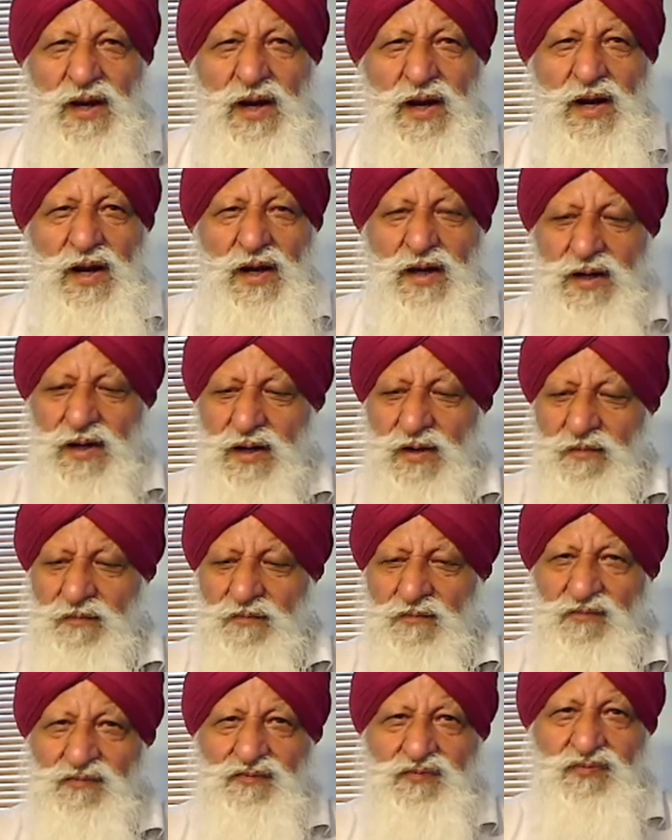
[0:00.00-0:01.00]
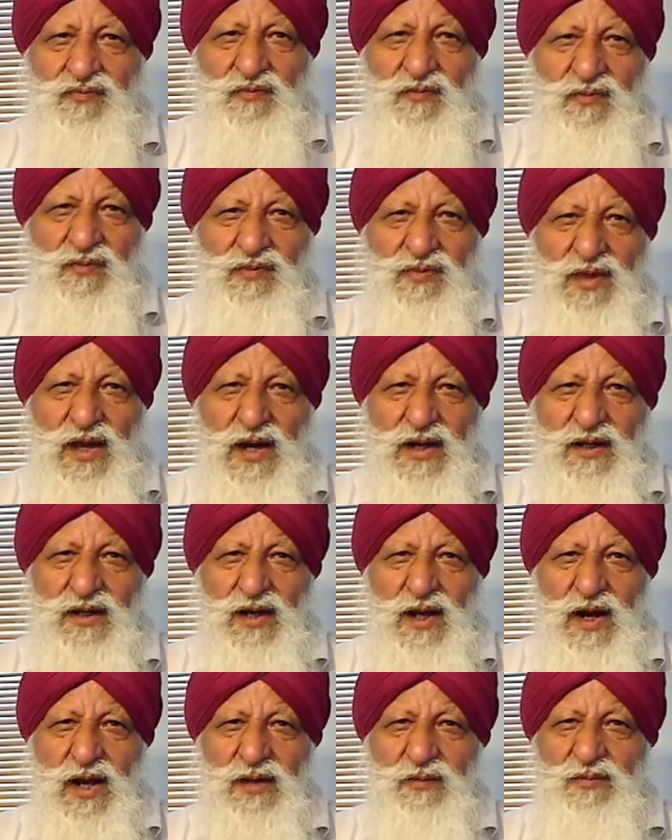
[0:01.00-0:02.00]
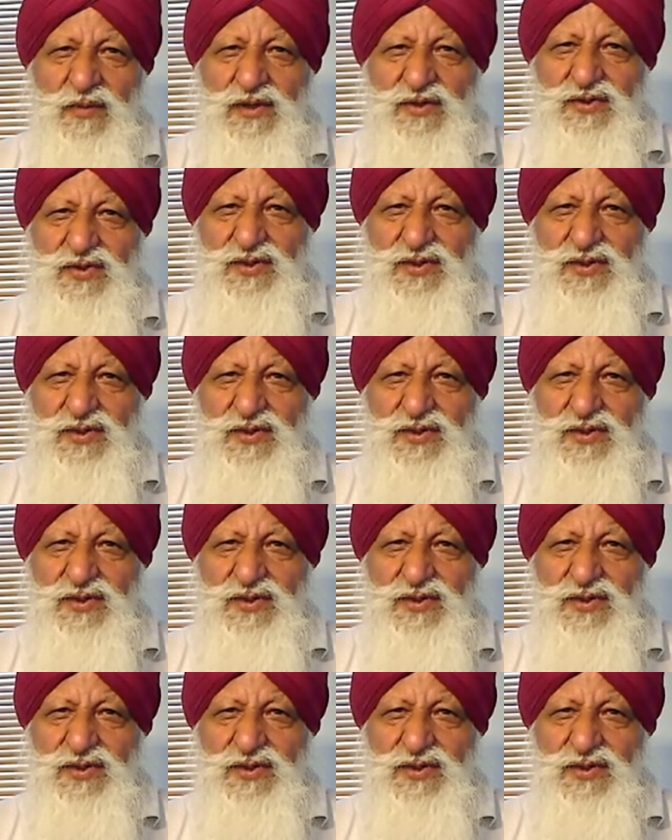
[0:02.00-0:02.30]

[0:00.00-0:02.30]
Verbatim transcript: and that I may